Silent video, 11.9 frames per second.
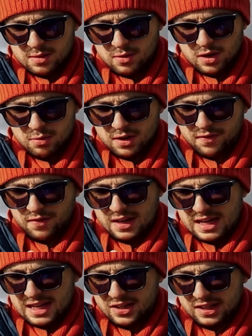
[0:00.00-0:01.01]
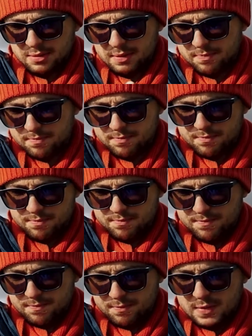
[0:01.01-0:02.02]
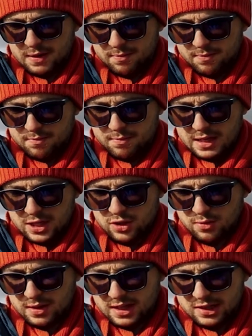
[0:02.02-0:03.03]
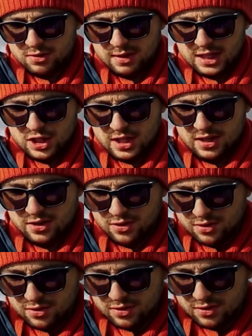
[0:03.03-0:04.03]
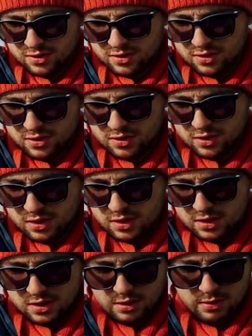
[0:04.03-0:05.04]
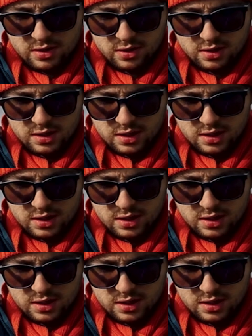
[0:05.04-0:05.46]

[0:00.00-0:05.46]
Come on, I want to fly. Just like get bashed on with this questionnaire. No. There we go.